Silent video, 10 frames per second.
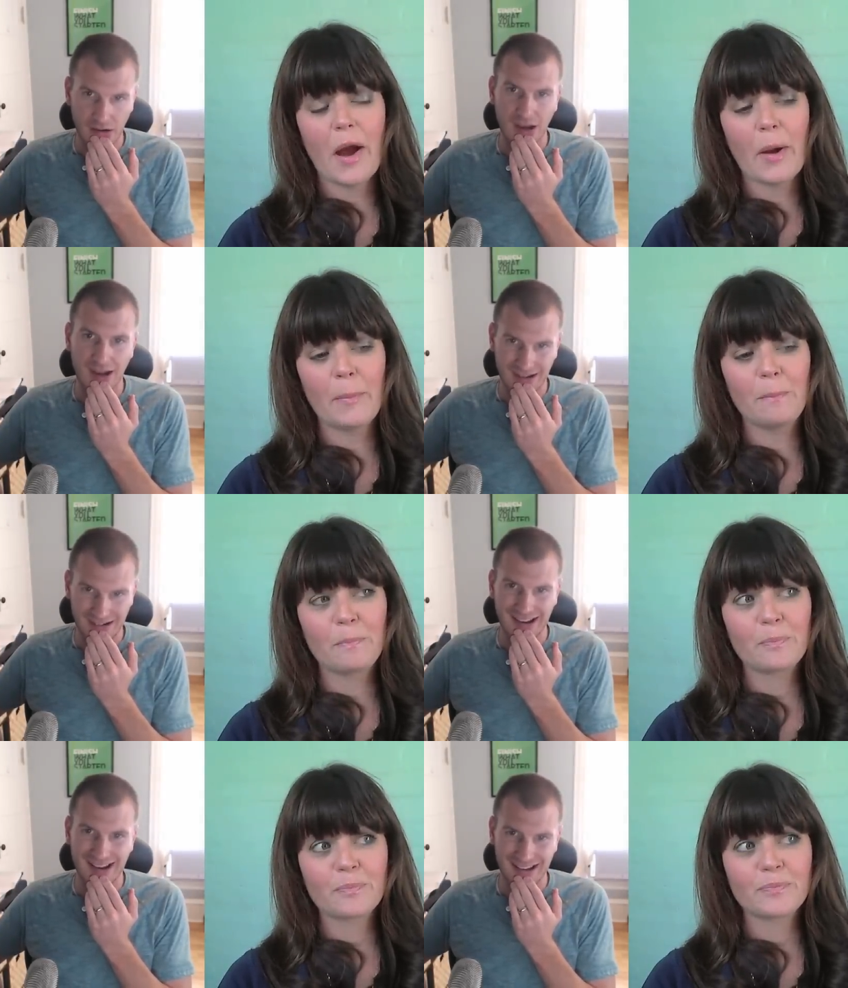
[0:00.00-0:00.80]

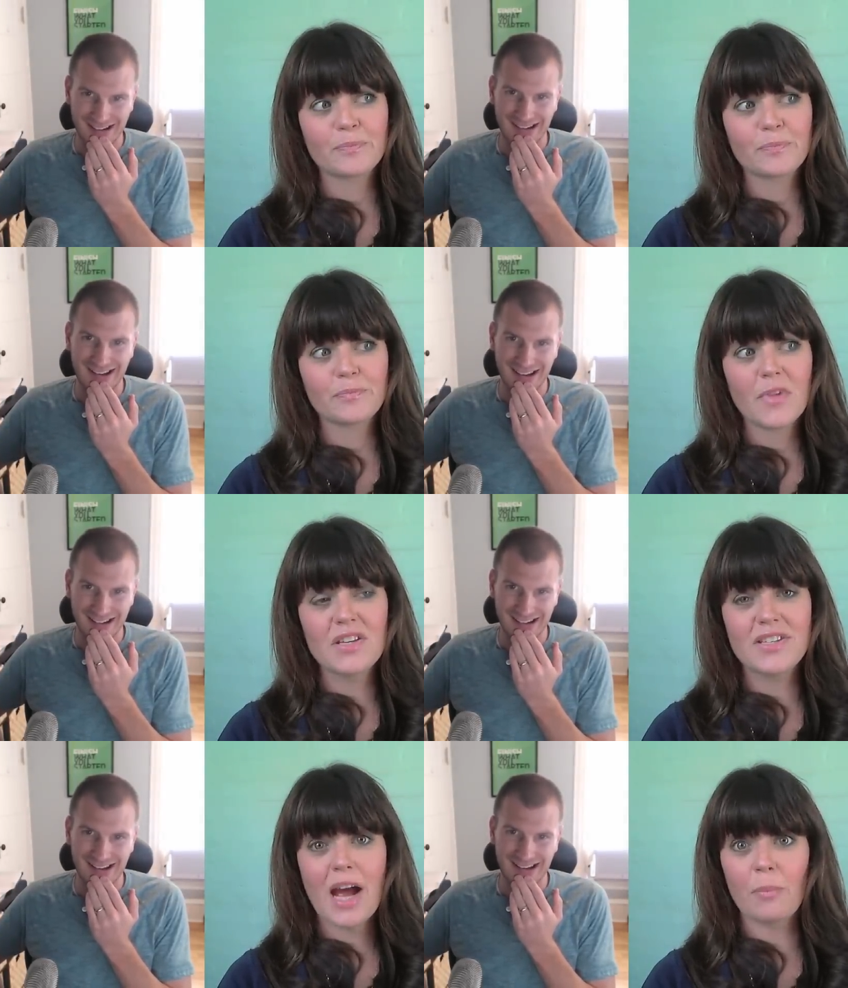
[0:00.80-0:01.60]
Speaker 1: um,
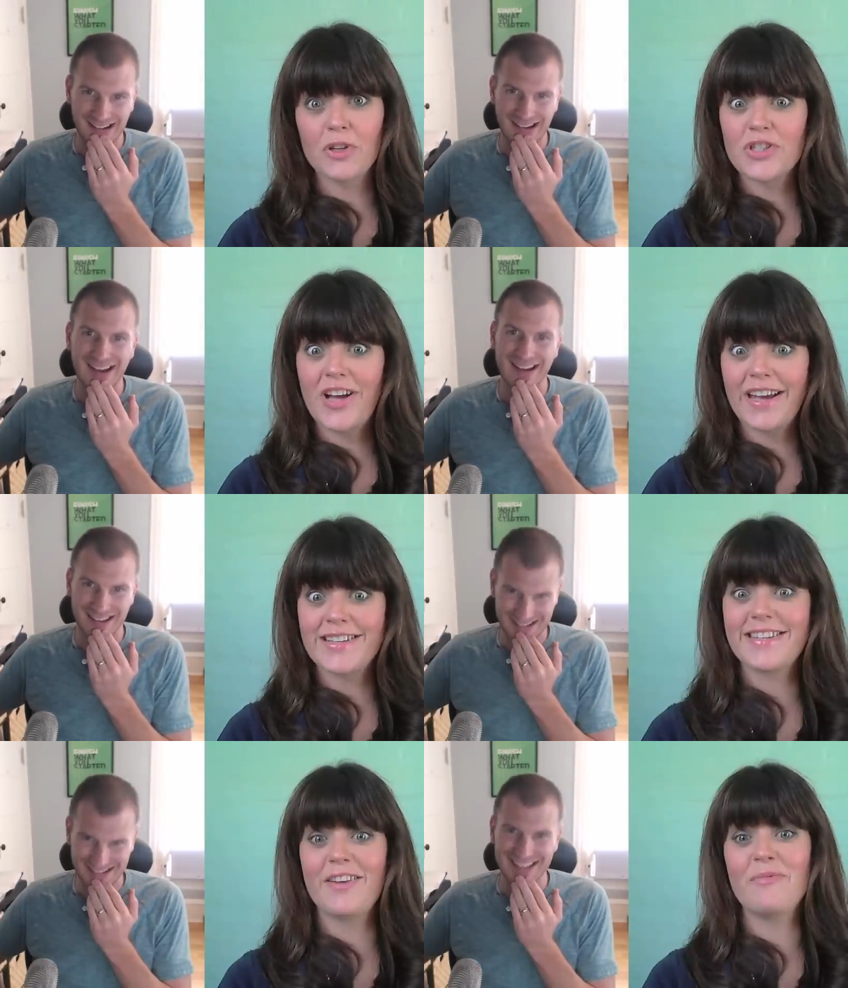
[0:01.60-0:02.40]
established
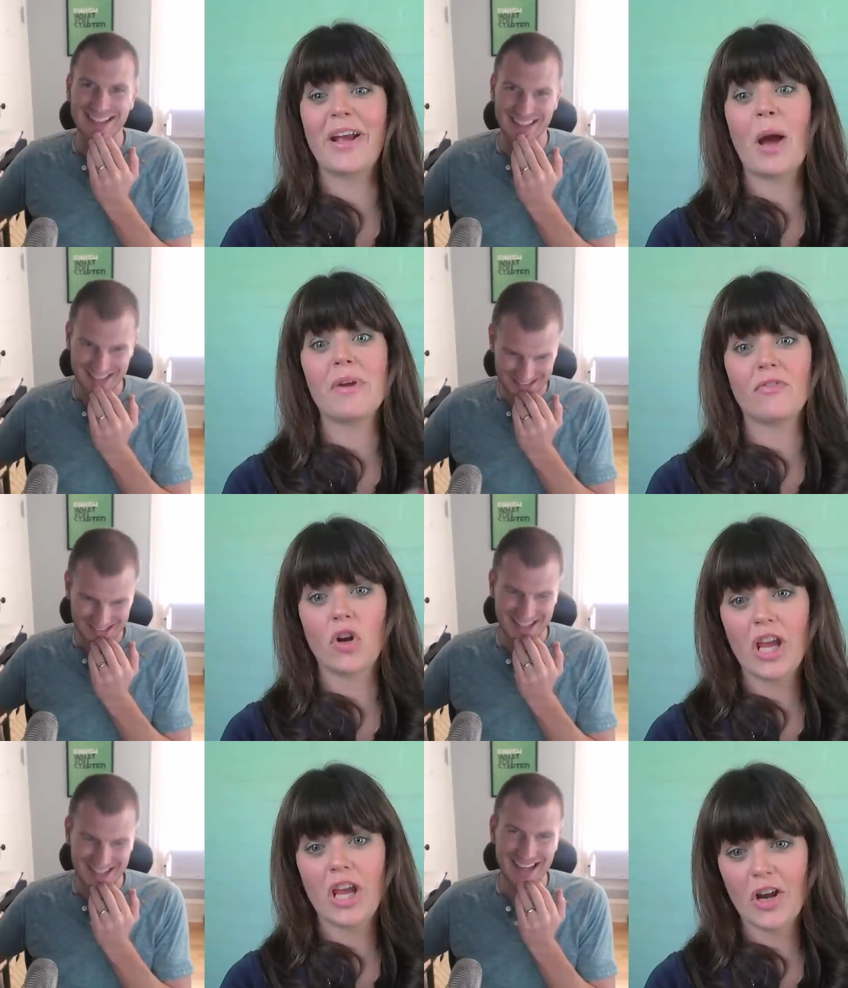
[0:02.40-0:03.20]
clients that have been coming
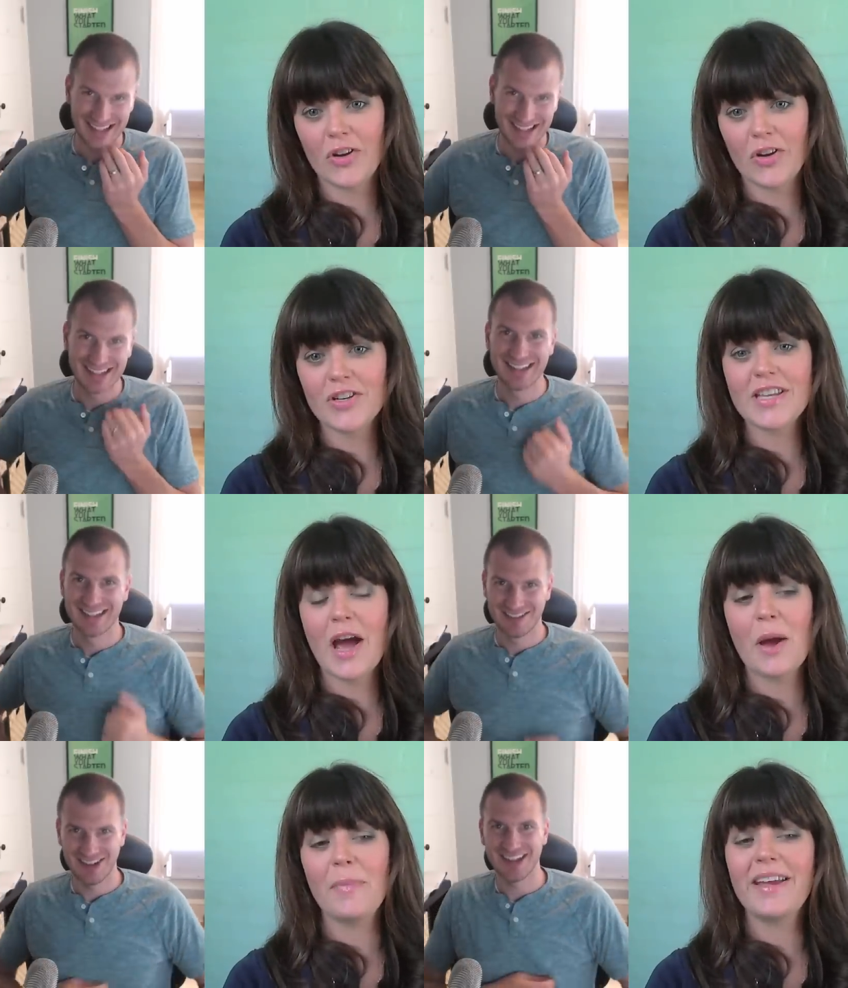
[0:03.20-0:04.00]
for yeah. years
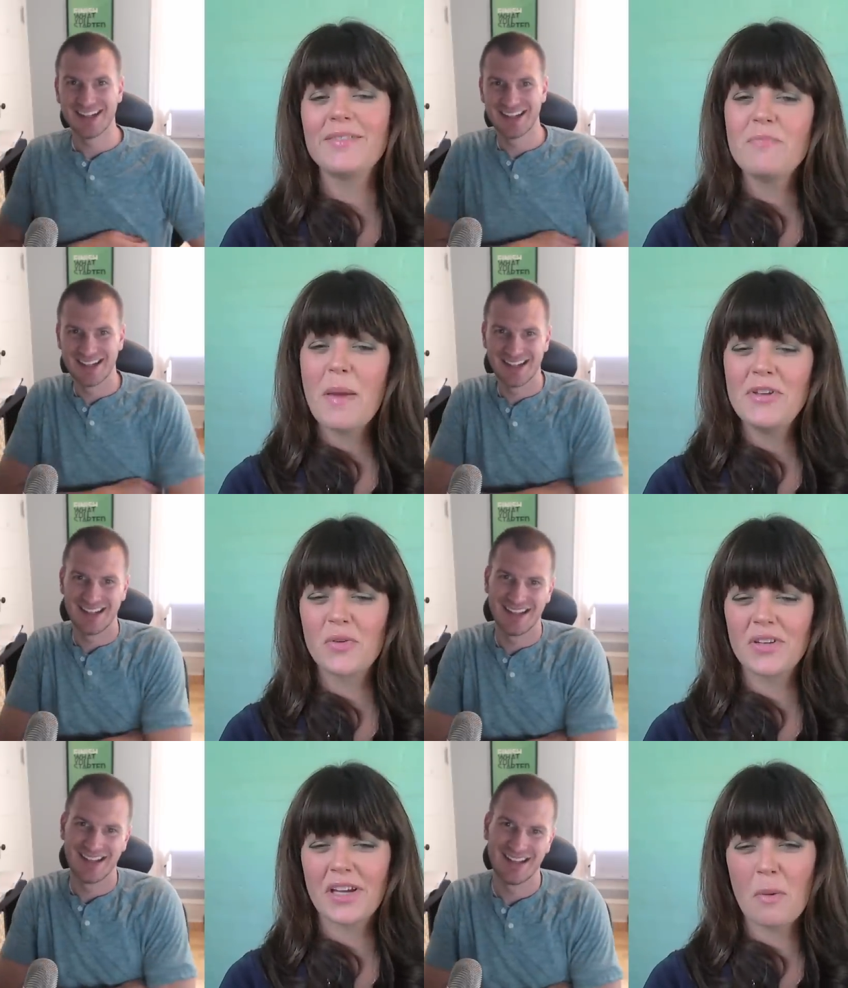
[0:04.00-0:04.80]
um, right. and maybe
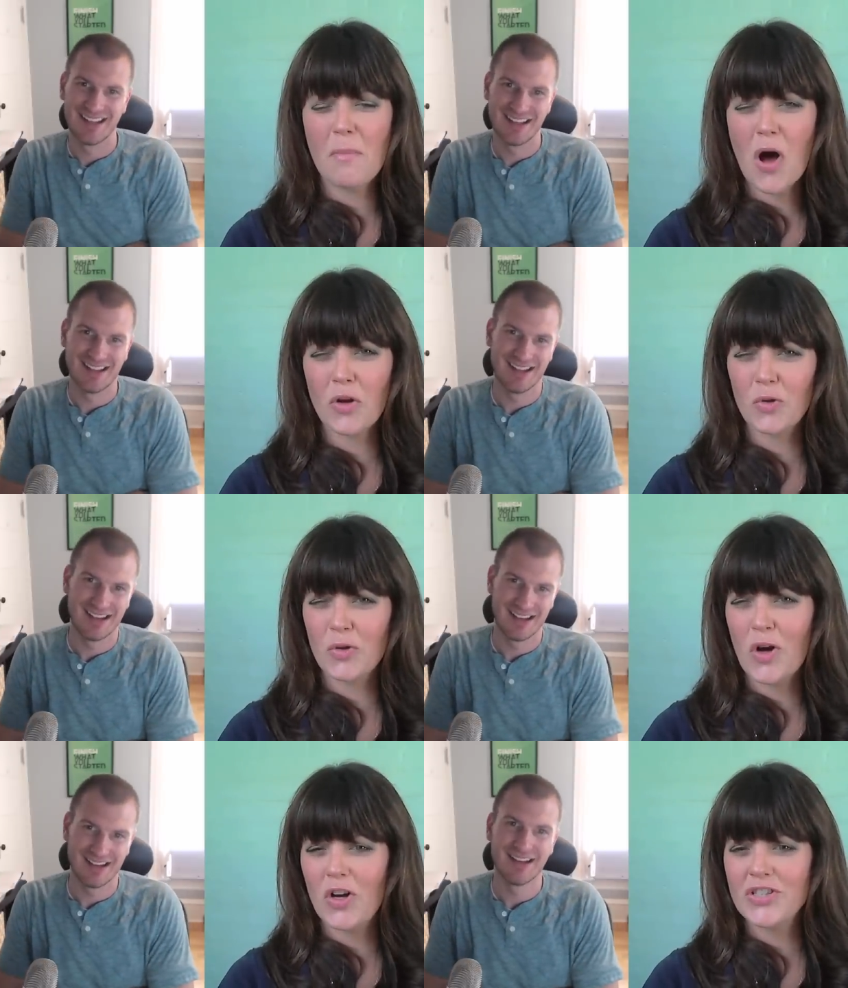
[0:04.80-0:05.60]
doing like a model
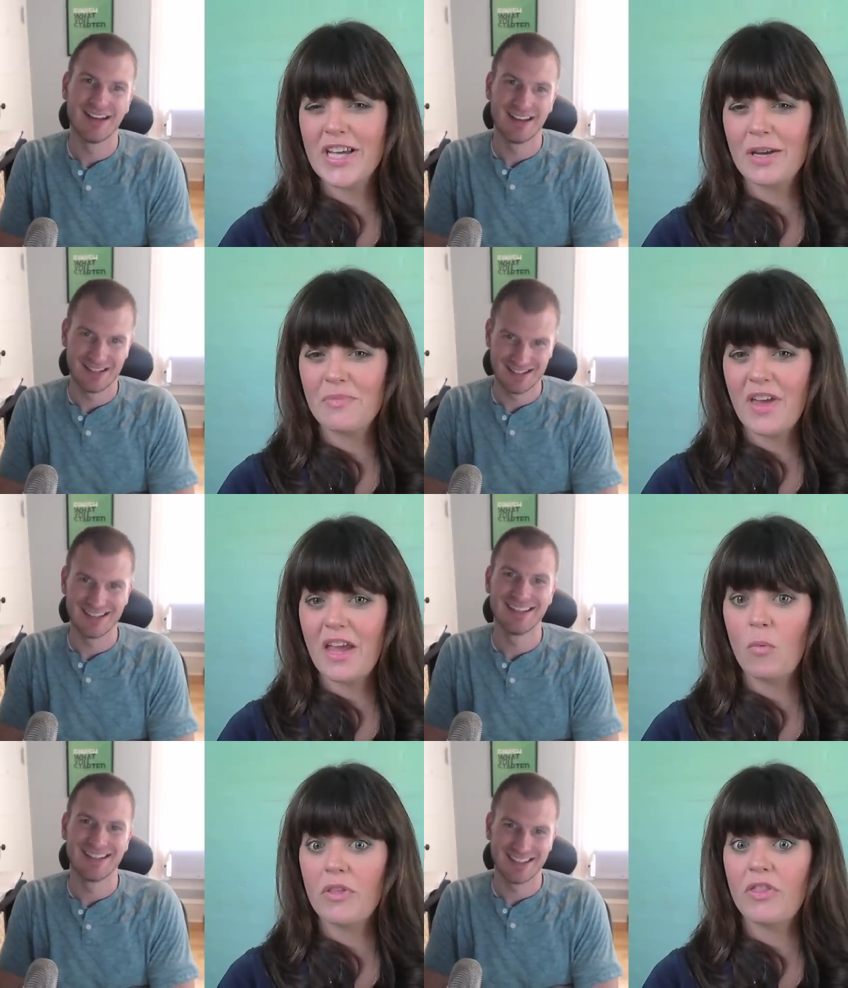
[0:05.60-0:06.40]
call type
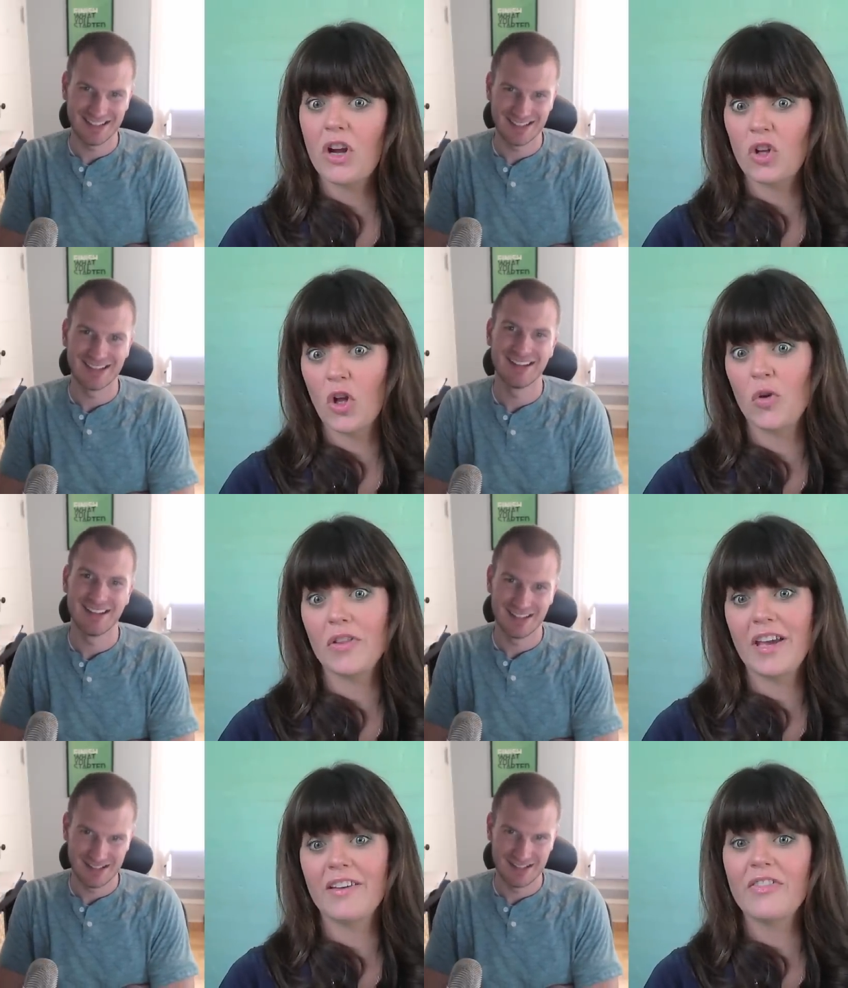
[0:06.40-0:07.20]
thing with their
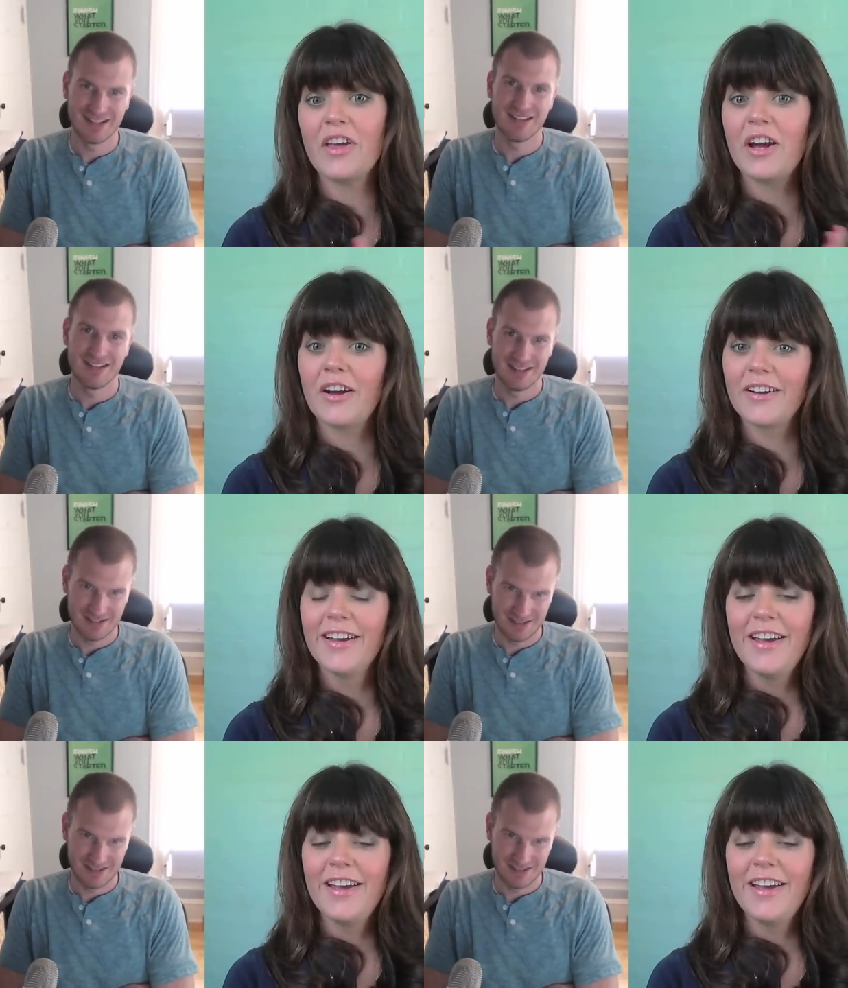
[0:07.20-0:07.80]
clothing and their